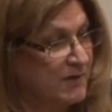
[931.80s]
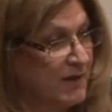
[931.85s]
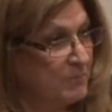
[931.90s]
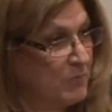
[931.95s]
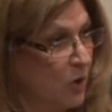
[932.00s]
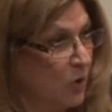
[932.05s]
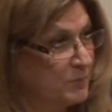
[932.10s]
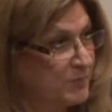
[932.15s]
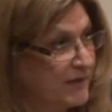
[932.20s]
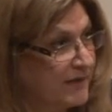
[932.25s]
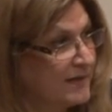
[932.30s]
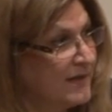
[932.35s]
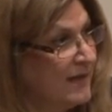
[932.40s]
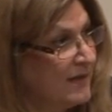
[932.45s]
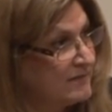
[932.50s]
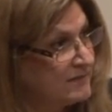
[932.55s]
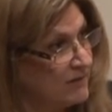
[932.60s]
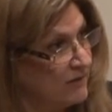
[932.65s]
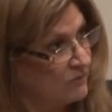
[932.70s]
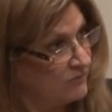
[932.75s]
but I'm hoping
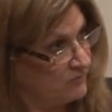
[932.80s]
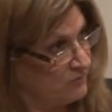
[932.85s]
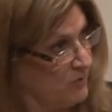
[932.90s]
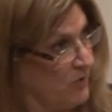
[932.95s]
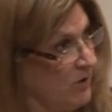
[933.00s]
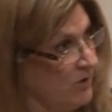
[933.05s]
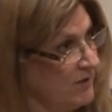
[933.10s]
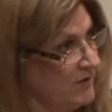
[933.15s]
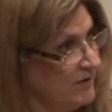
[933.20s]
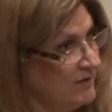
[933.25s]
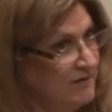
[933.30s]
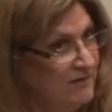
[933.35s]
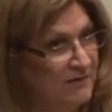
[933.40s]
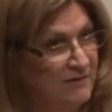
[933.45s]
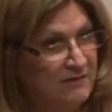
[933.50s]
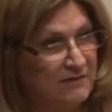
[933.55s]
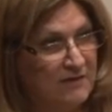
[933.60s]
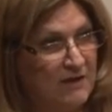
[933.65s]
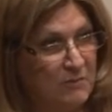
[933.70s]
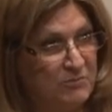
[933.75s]
they'll spark
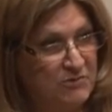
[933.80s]
the